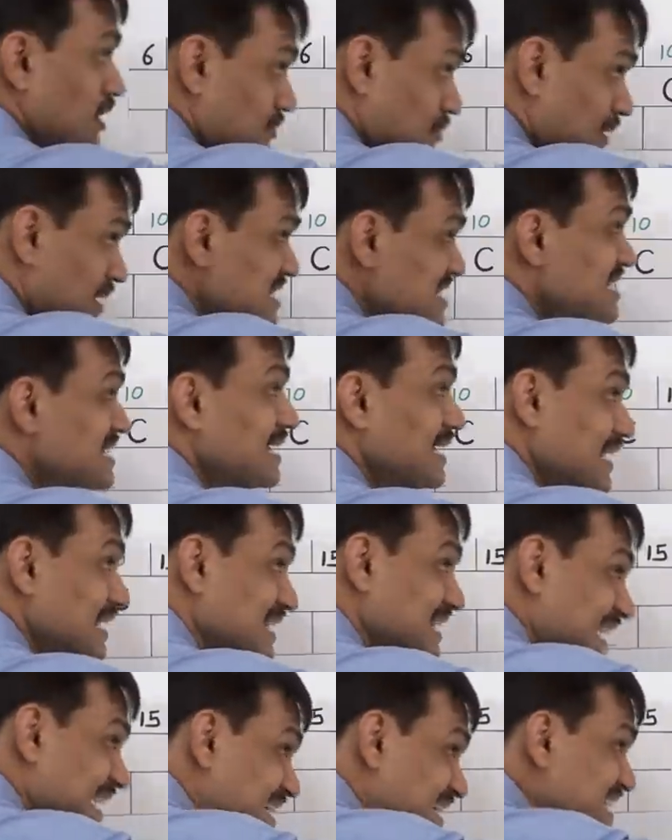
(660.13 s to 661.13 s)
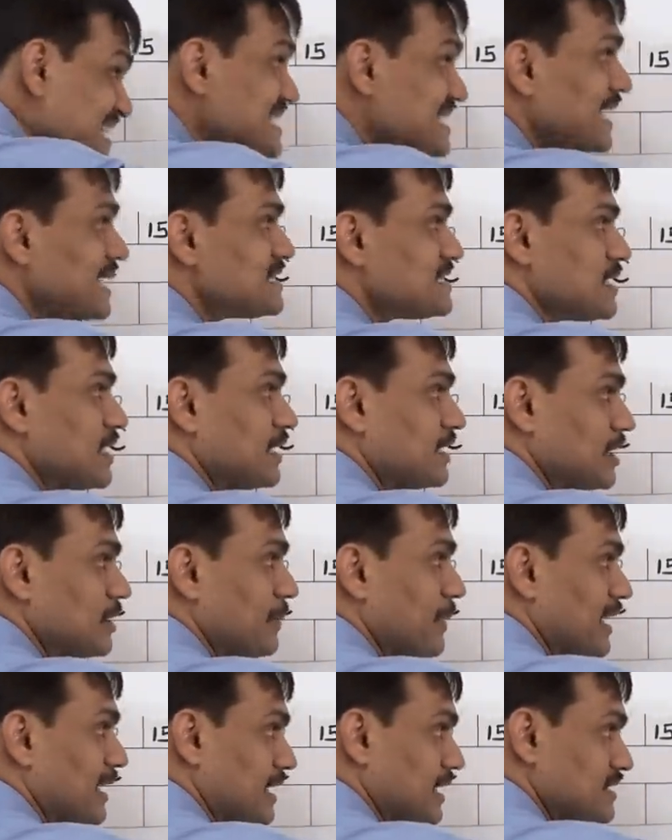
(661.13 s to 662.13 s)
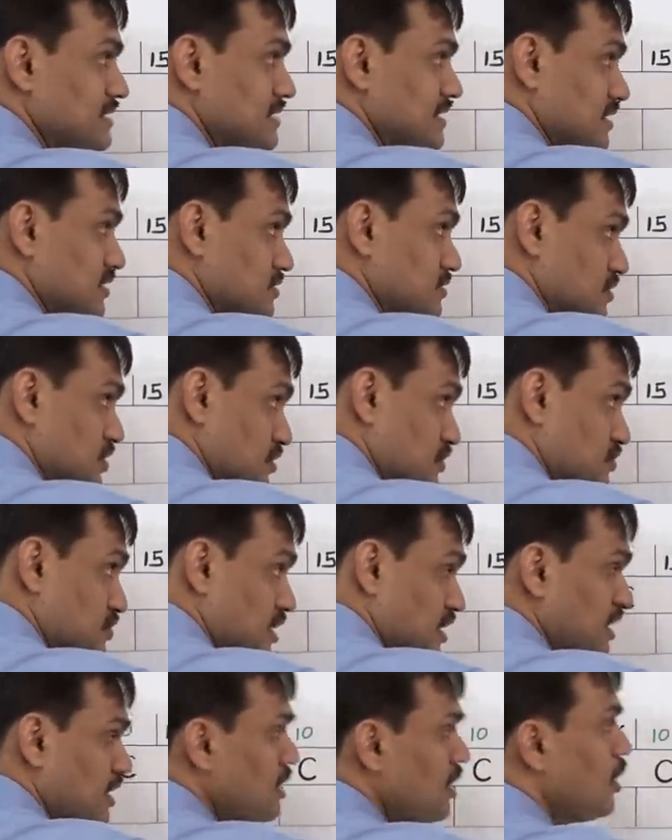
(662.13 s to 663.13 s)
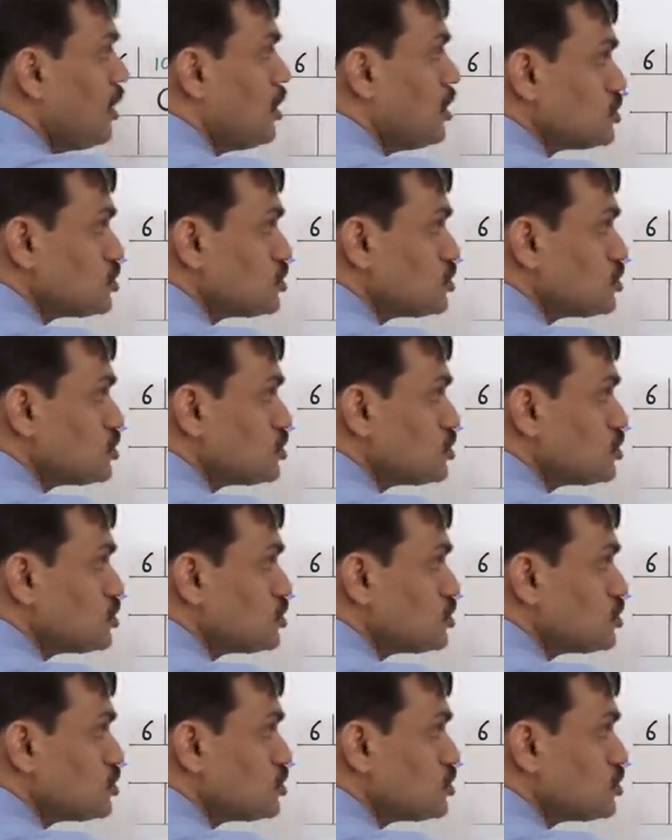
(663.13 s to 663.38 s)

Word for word: it must latest get started by day six, 16.